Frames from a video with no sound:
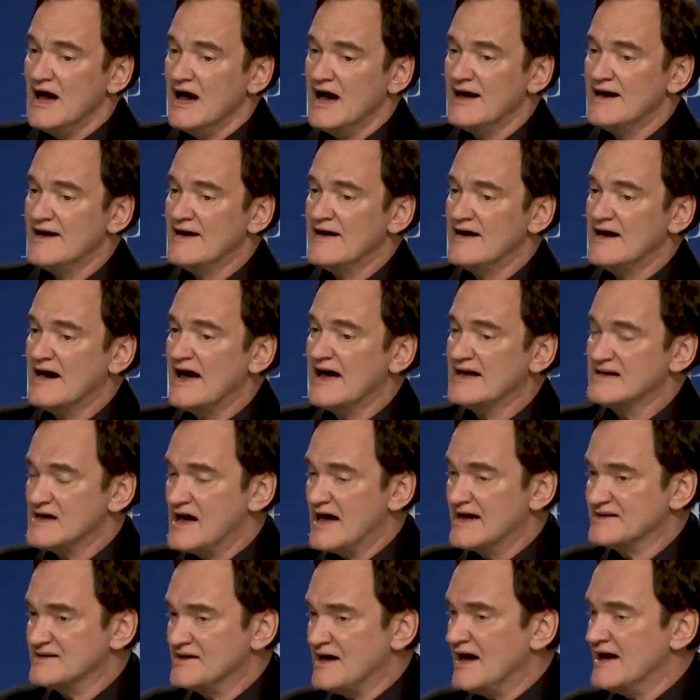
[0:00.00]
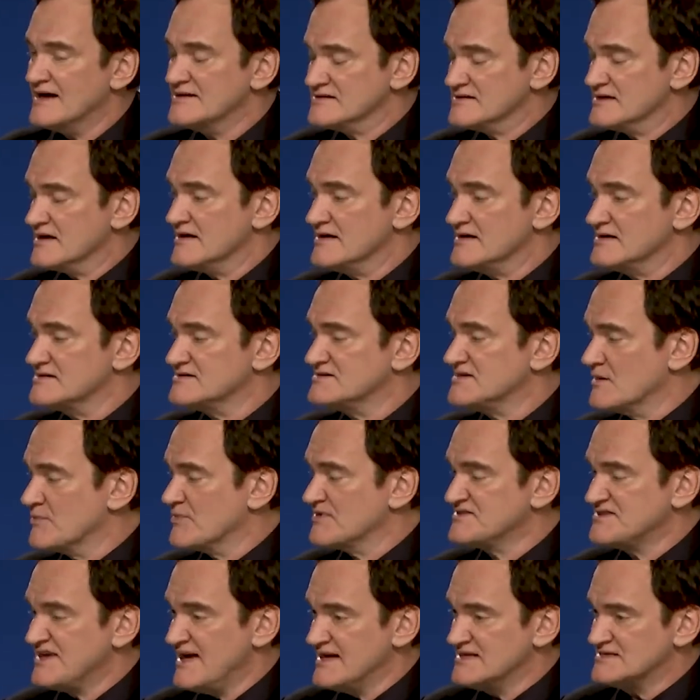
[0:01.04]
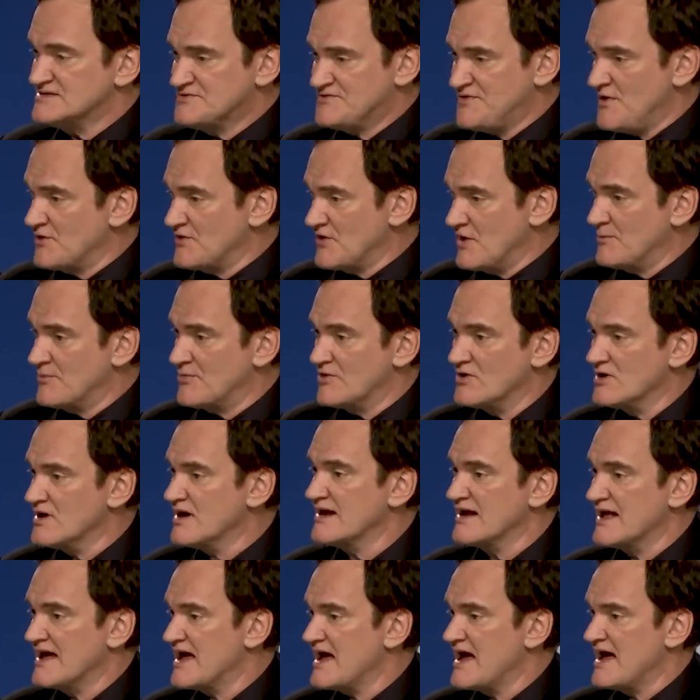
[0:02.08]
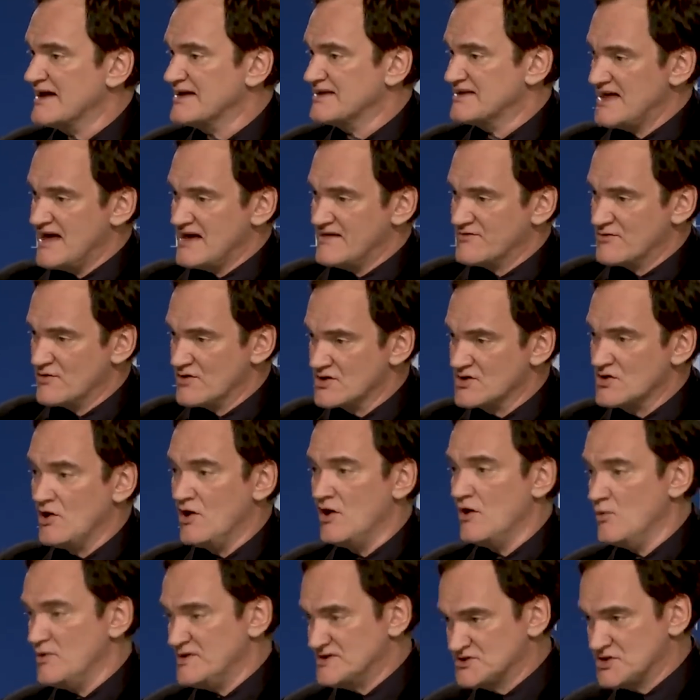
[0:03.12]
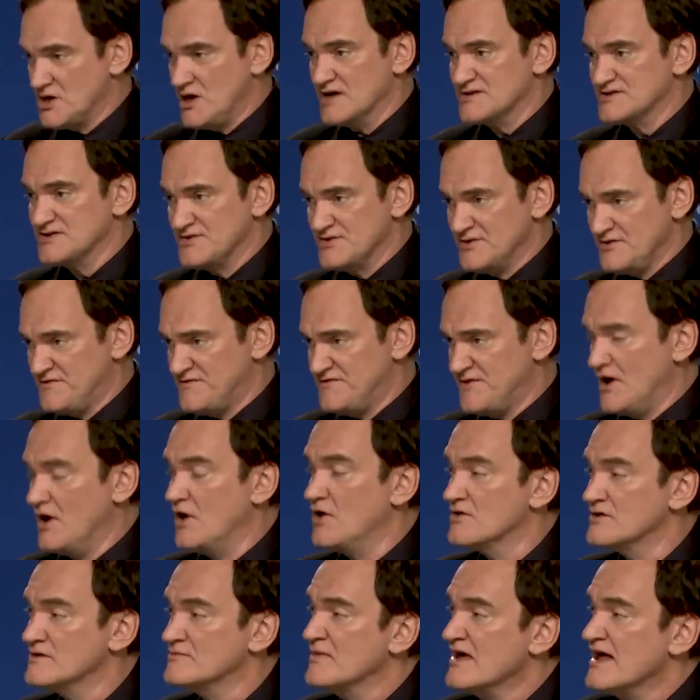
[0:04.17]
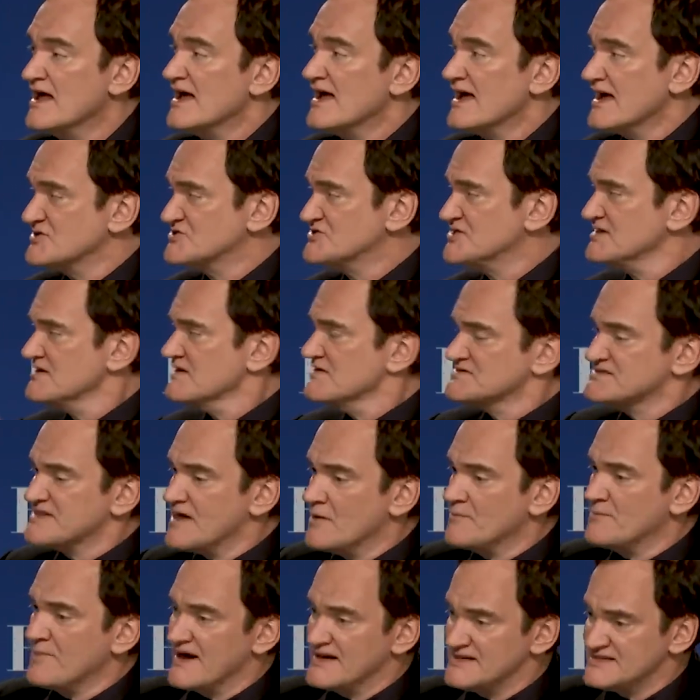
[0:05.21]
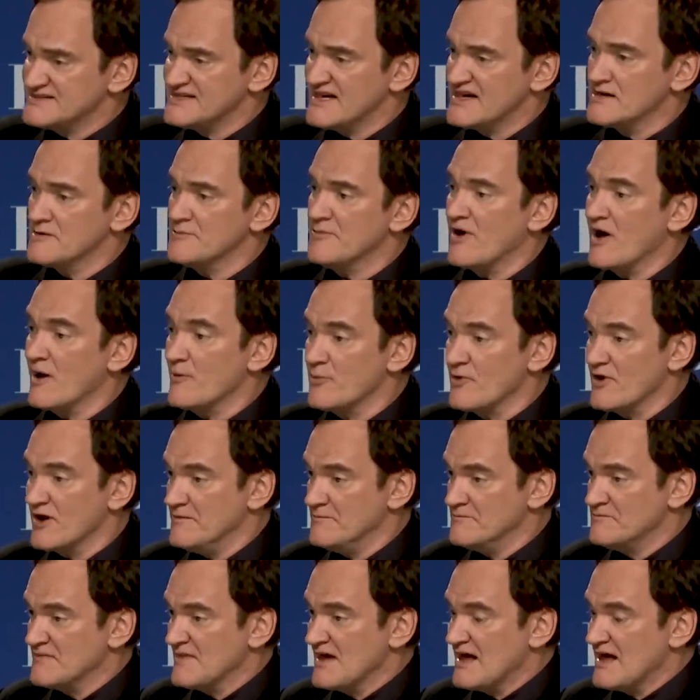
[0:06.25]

I got Deborah Tate's phone number, and I gave her a call. We talked on the phone, and she lives out by Santa Barbara.